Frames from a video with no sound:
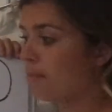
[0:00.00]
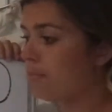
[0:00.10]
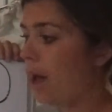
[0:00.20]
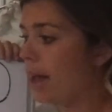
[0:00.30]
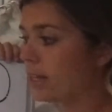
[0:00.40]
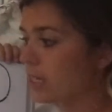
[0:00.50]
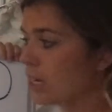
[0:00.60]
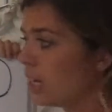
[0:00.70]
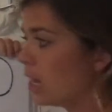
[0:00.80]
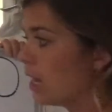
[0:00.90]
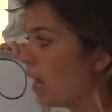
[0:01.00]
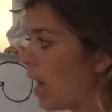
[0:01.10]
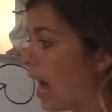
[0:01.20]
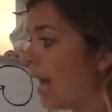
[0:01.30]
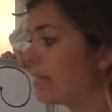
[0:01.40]
But
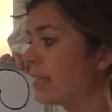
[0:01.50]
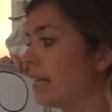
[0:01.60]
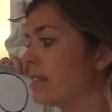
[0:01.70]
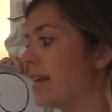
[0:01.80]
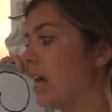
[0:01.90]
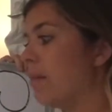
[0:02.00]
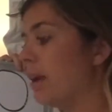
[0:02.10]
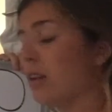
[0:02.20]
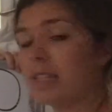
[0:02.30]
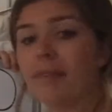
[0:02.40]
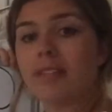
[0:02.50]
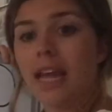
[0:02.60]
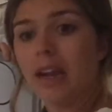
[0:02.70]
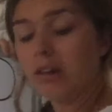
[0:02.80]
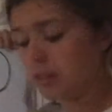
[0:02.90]
I said salamanders have
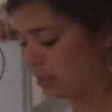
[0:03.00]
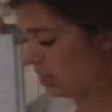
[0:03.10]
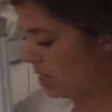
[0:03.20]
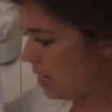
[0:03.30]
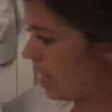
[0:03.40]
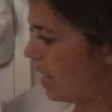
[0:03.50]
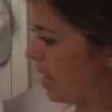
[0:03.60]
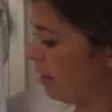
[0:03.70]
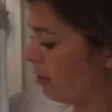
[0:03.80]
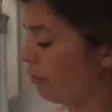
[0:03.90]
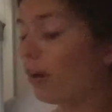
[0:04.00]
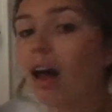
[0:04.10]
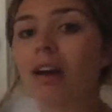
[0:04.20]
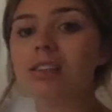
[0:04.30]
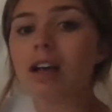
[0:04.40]
tails and
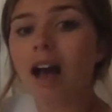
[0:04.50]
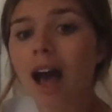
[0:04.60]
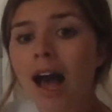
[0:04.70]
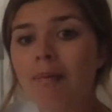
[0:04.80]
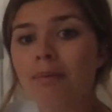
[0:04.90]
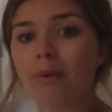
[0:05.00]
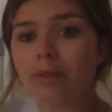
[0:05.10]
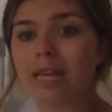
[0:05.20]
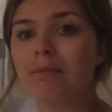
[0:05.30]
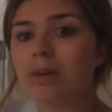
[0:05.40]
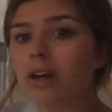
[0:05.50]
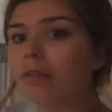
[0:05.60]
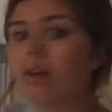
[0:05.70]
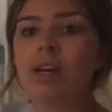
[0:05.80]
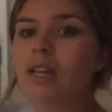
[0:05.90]
frogs hop when they move.
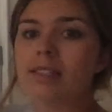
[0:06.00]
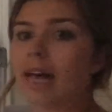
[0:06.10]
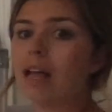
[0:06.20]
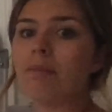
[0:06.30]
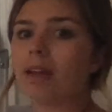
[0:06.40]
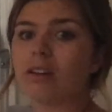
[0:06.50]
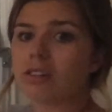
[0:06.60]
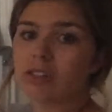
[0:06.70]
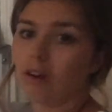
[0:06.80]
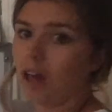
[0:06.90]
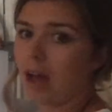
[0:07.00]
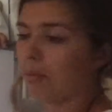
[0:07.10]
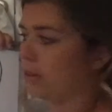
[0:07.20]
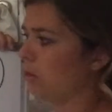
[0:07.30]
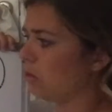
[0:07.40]
Salamanders don't hop
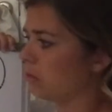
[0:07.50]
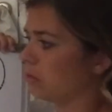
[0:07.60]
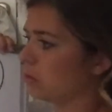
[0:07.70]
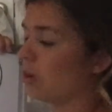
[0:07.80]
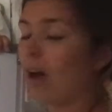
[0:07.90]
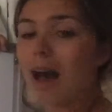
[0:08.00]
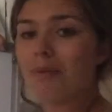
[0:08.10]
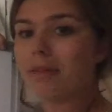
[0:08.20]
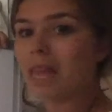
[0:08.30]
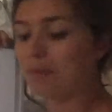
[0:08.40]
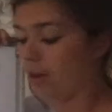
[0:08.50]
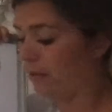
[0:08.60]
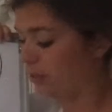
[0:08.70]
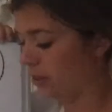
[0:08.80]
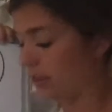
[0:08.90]
when they
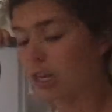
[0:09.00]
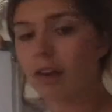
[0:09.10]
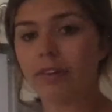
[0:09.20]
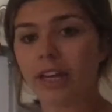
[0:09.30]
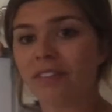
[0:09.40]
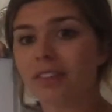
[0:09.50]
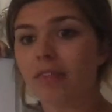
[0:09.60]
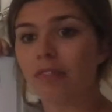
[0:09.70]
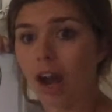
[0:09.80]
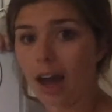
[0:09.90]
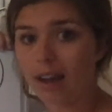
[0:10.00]
move, so it's over here for the frog,